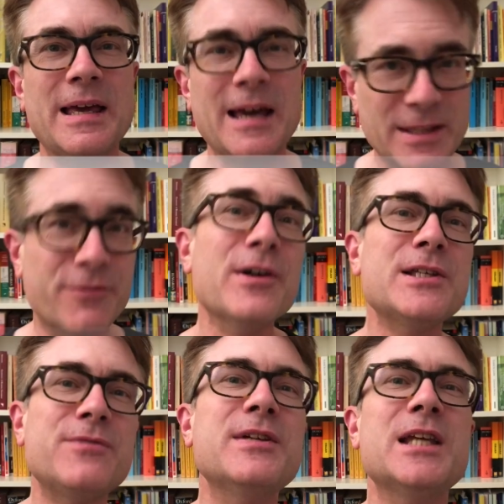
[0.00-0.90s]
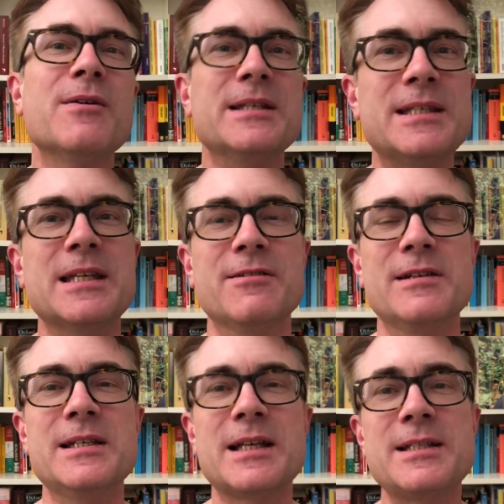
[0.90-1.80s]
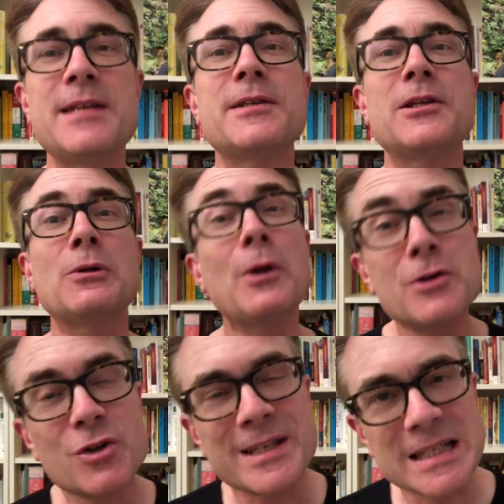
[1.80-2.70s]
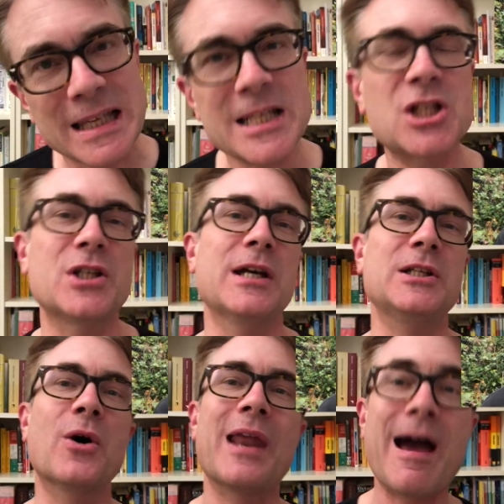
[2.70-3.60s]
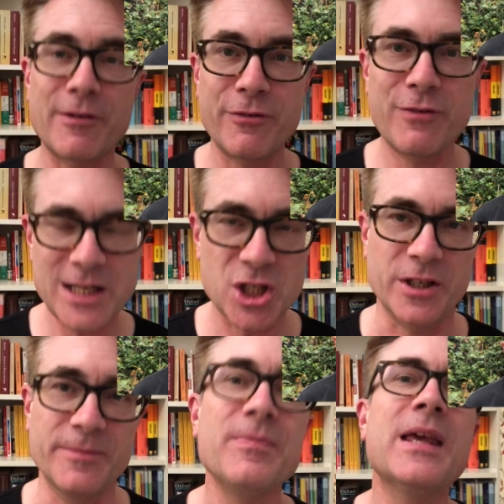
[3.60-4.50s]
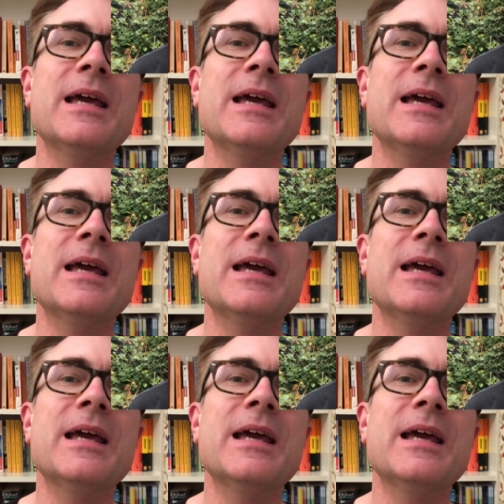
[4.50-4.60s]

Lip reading: In the first video in series, I said that although translation had gone out of fashion,